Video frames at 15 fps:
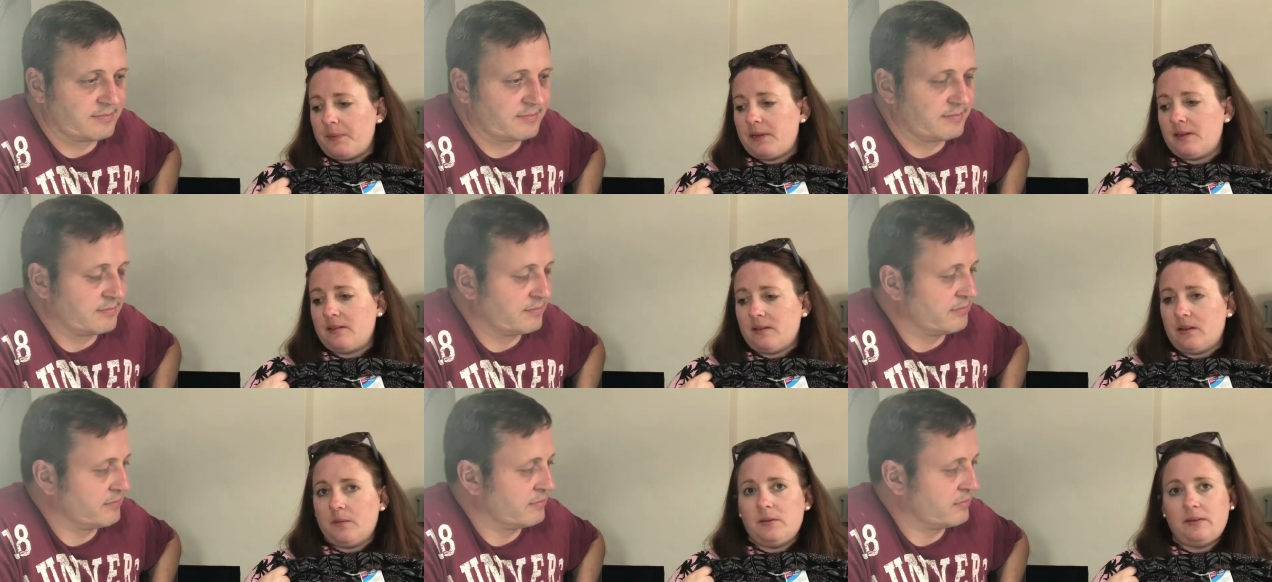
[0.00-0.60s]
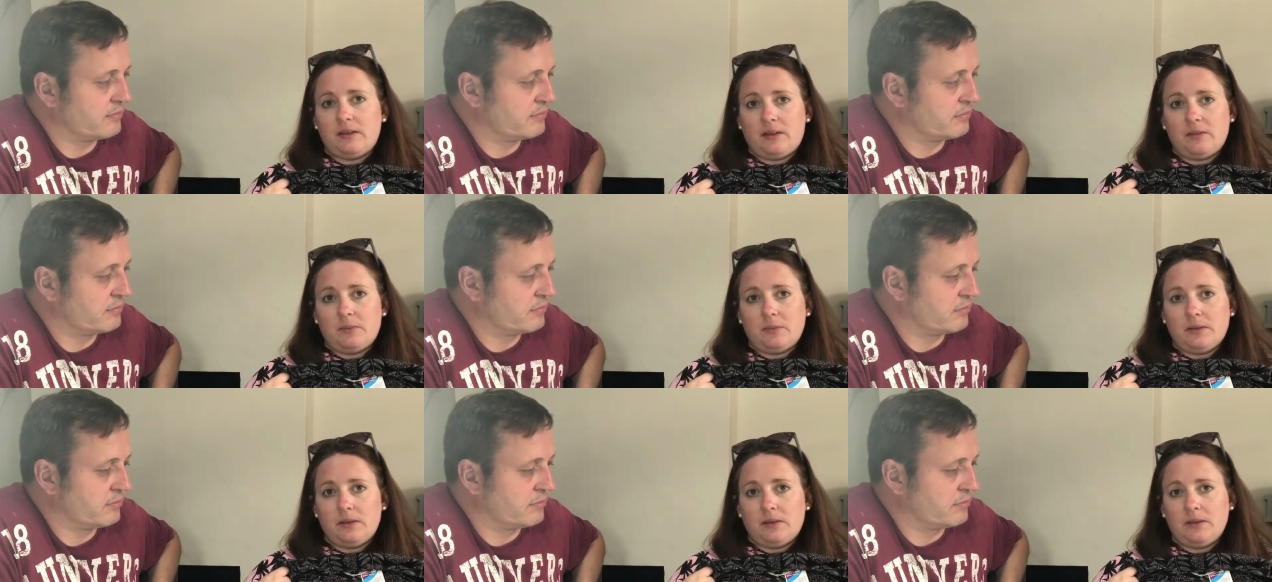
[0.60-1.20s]
Speaker 1: because I was
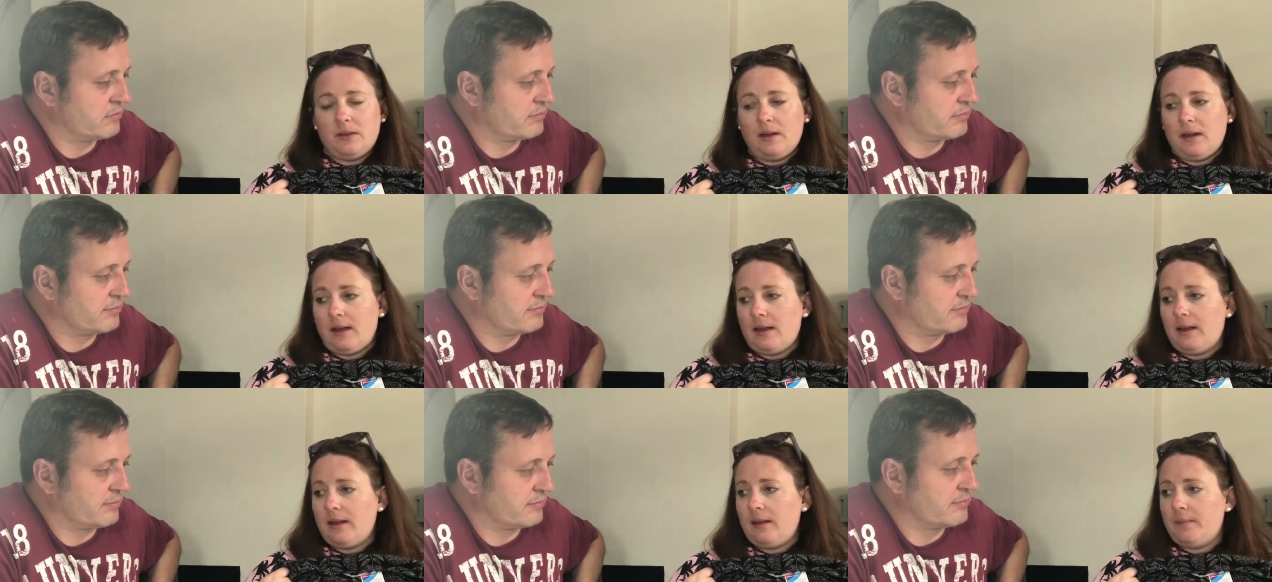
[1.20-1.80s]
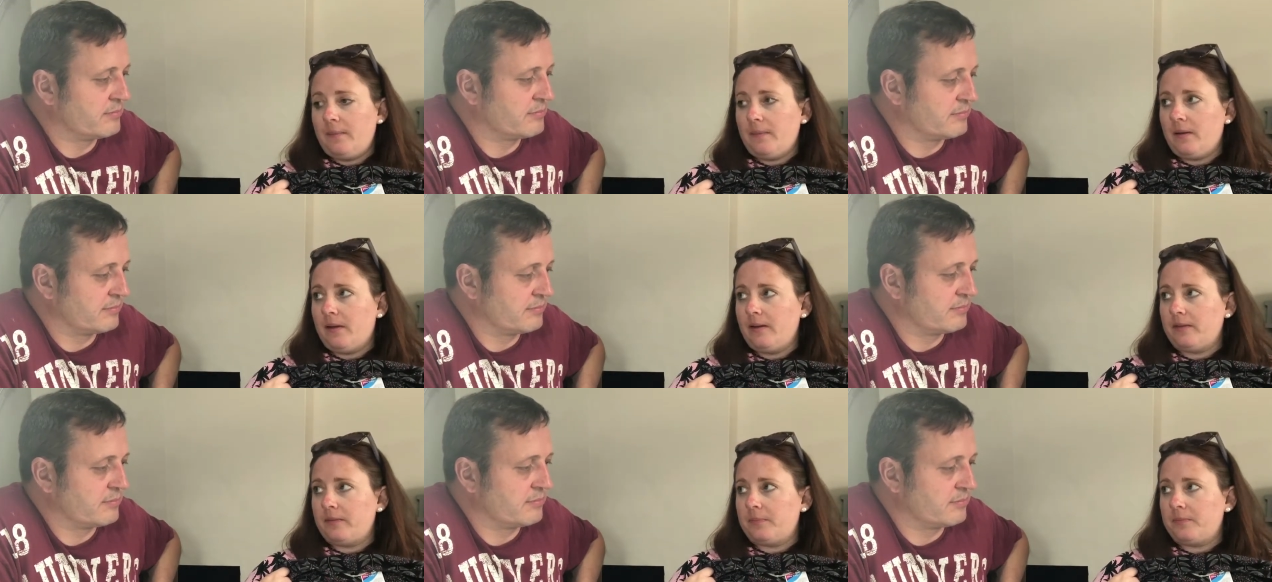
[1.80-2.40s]
desperate. I'd